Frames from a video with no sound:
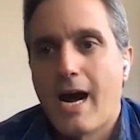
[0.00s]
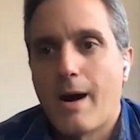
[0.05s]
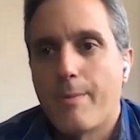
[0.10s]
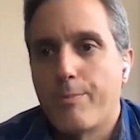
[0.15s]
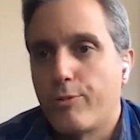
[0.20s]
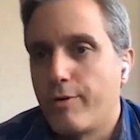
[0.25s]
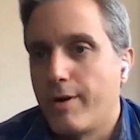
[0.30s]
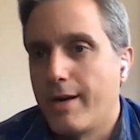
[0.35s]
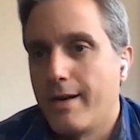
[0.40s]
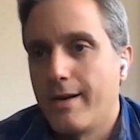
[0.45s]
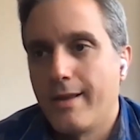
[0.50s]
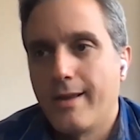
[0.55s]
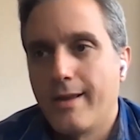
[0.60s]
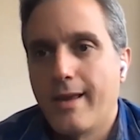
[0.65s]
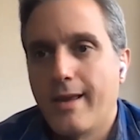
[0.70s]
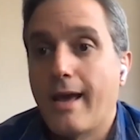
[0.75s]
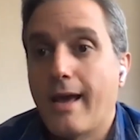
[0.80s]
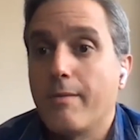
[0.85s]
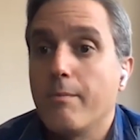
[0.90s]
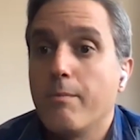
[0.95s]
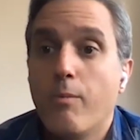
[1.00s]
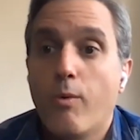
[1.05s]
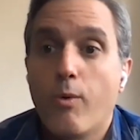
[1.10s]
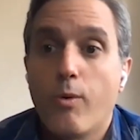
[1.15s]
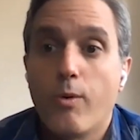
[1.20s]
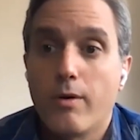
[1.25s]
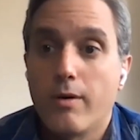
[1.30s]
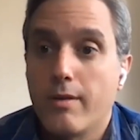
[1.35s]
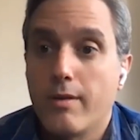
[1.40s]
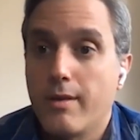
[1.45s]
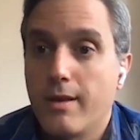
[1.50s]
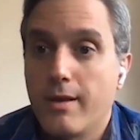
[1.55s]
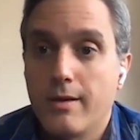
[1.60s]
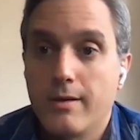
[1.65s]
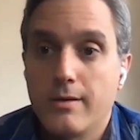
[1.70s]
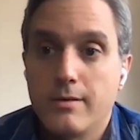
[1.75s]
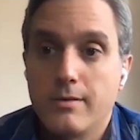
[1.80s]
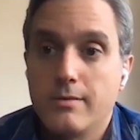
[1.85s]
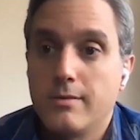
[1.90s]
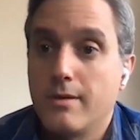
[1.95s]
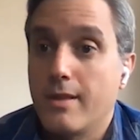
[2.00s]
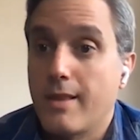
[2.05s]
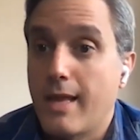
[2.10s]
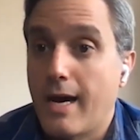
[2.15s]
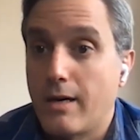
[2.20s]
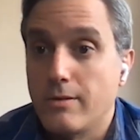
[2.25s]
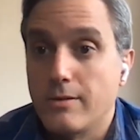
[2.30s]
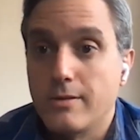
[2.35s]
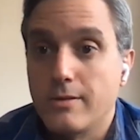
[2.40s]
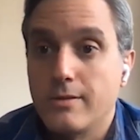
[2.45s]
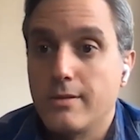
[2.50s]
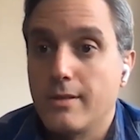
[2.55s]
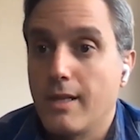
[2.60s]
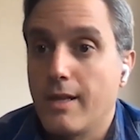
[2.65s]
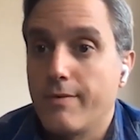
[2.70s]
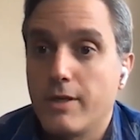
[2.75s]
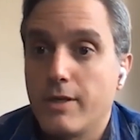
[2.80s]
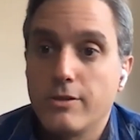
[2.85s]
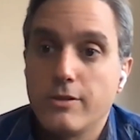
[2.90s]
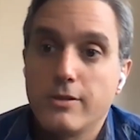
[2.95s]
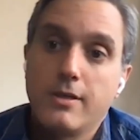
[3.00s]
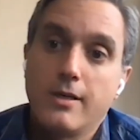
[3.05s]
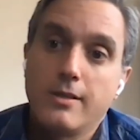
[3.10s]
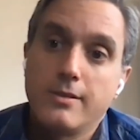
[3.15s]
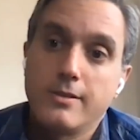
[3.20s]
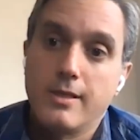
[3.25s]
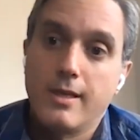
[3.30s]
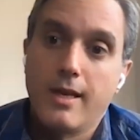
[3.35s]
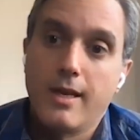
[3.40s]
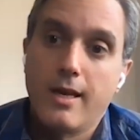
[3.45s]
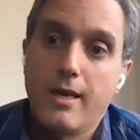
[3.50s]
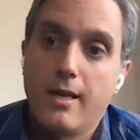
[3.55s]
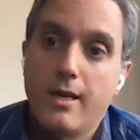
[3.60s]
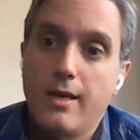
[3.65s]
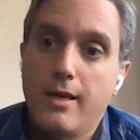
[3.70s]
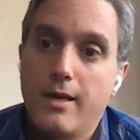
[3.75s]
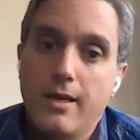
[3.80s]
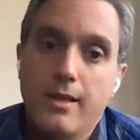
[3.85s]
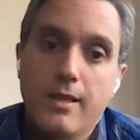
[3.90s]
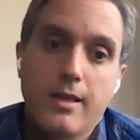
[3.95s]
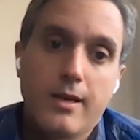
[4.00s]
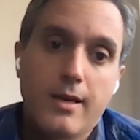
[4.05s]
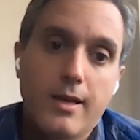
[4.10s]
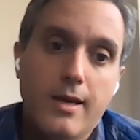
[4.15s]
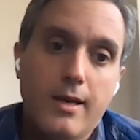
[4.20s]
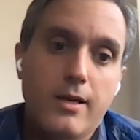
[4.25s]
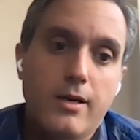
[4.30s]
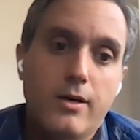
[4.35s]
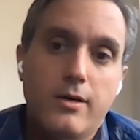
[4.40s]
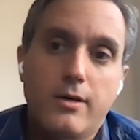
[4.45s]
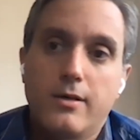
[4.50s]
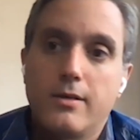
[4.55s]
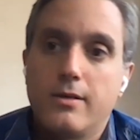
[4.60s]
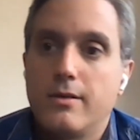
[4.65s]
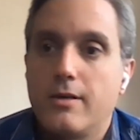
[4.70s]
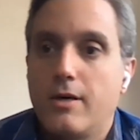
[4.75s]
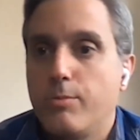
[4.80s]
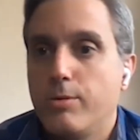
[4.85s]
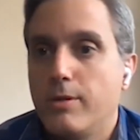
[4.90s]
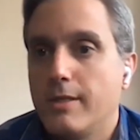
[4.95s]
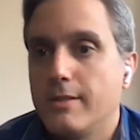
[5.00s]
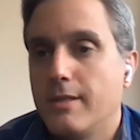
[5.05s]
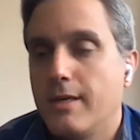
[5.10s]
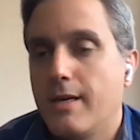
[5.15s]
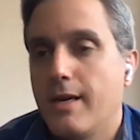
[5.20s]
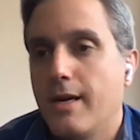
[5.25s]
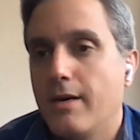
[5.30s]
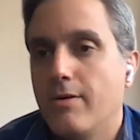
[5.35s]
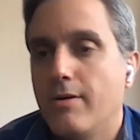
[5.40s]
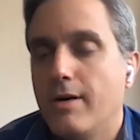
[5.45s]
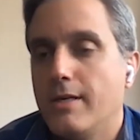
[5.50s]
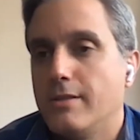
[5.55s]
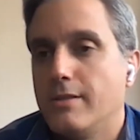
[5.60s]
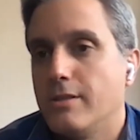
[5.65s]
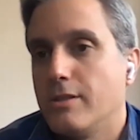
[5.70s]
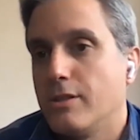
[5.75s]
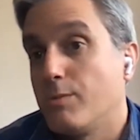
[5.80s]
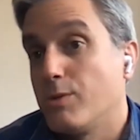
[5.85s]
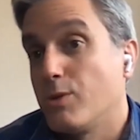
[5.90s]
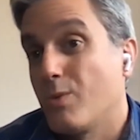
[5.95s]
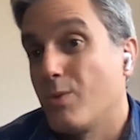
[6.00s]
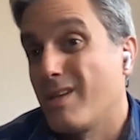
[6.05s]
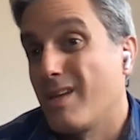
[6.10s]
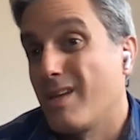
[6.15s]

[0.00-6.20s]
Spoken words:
operating at more than 1,000, 1,100 tons a day. And then at our blended head grades, in terms